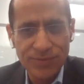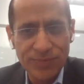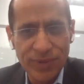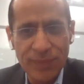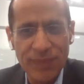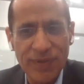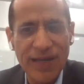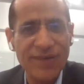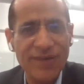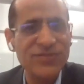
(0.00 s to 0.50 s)

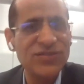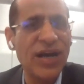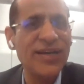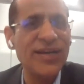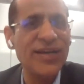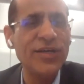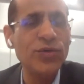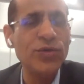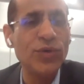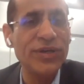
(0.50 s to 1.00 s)
people have
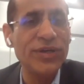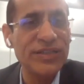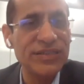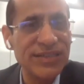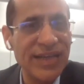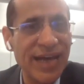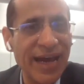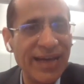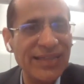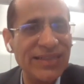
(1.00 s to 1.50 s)
started to
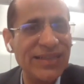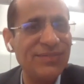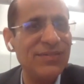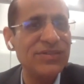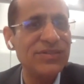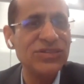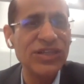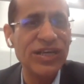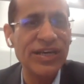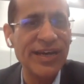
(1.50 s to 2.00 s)
understand. They
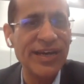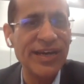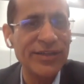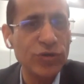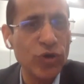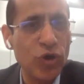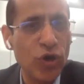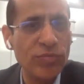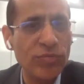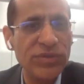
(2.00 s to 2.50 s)
were staying
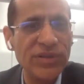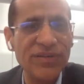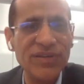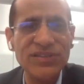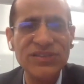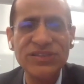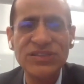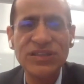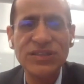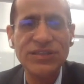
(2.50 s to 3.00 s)
at home.
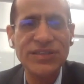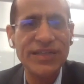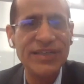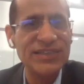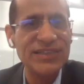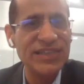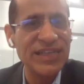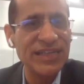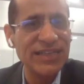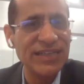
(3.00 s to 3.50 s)

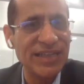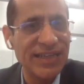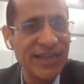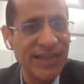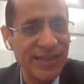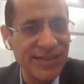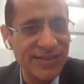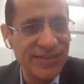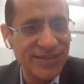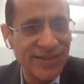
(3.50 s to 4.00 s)
They're seeing the
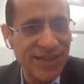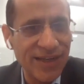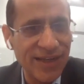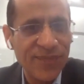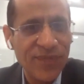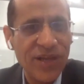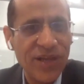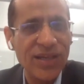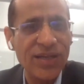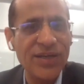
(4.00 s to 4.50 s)
kids
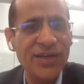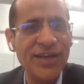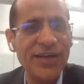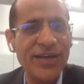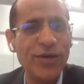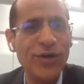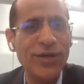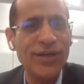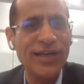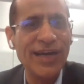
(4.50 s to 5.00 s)

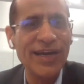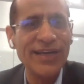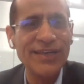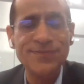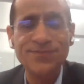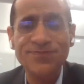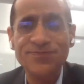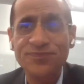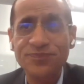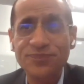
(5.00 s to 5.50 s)
learning
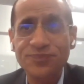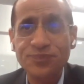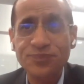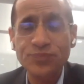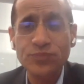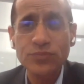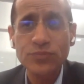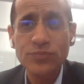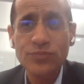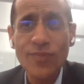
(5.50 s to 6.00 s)
online.
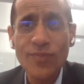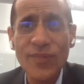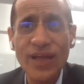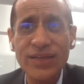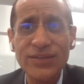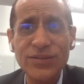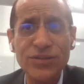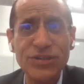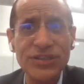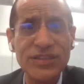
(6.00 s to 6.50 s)

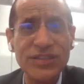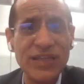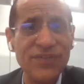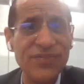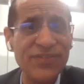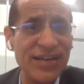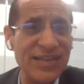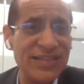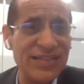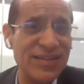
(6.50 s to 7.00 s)
So they said,
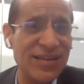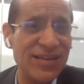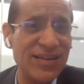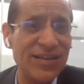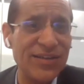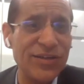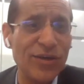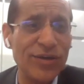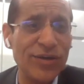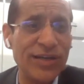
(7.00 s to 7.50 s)
if kids can
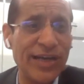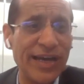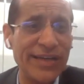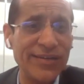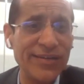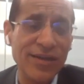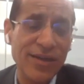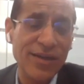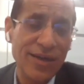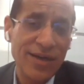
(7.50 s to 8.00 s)
learn
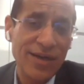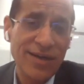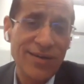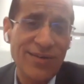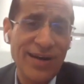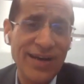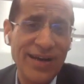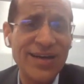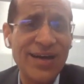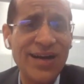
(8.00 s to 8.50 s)
online,
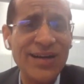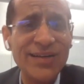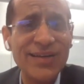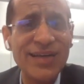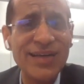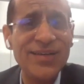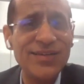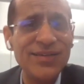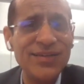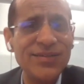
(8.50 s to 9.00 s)
why can't
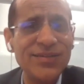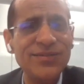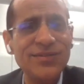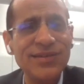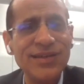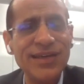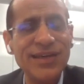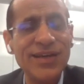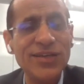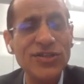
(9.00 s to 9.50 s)
I learn
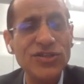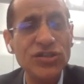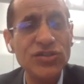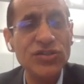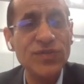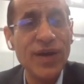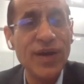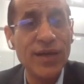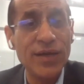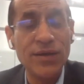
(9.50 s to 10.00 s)
English
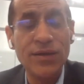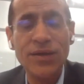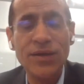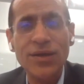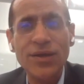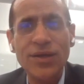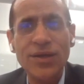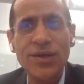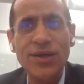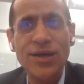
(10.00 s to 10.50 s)
as well
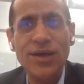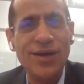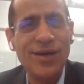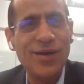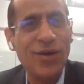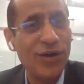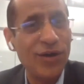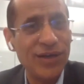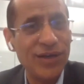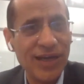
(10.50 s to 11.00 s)

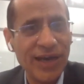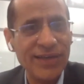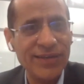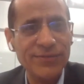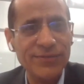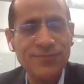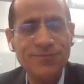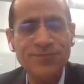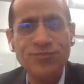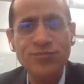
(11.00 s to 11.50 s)
online?